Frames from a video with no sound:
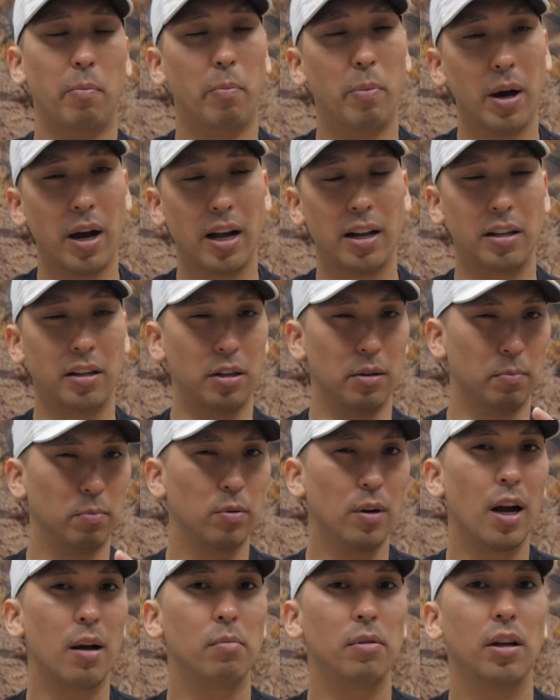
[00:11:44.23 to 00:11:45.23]
but you're
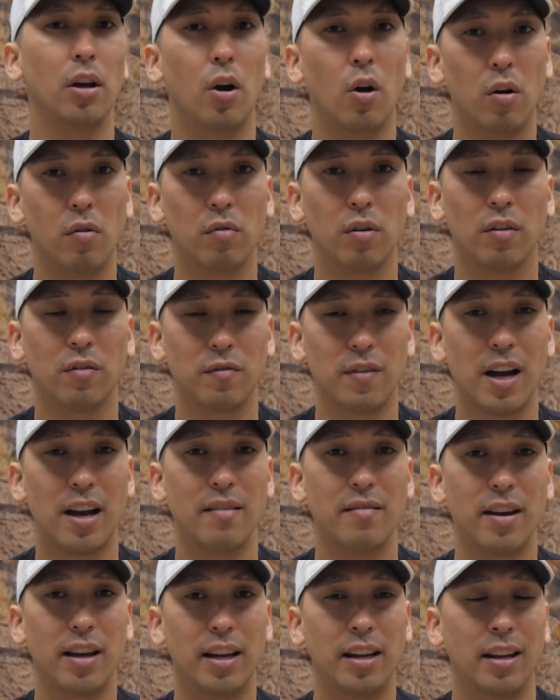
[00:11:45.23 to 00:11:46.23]
probably over a
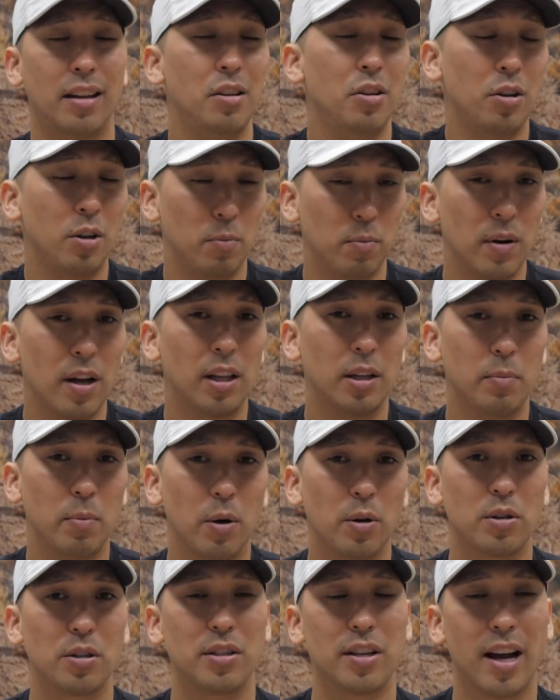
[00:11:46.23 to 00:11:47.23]
580 and you could probably
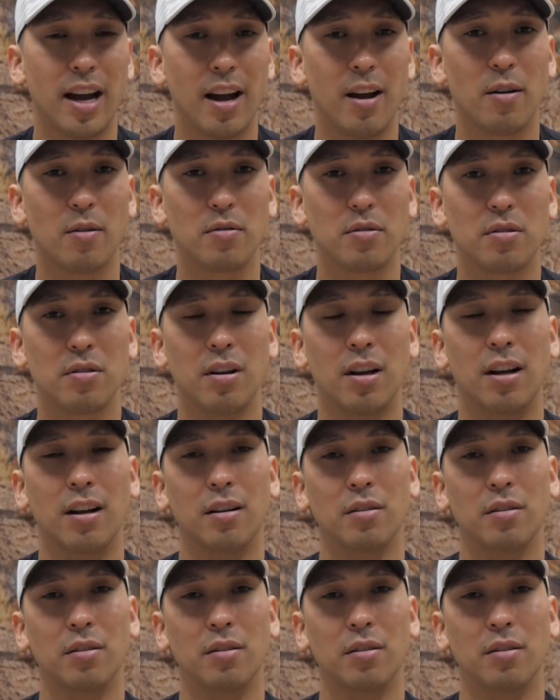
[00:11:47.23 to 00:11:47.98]
purchase a house.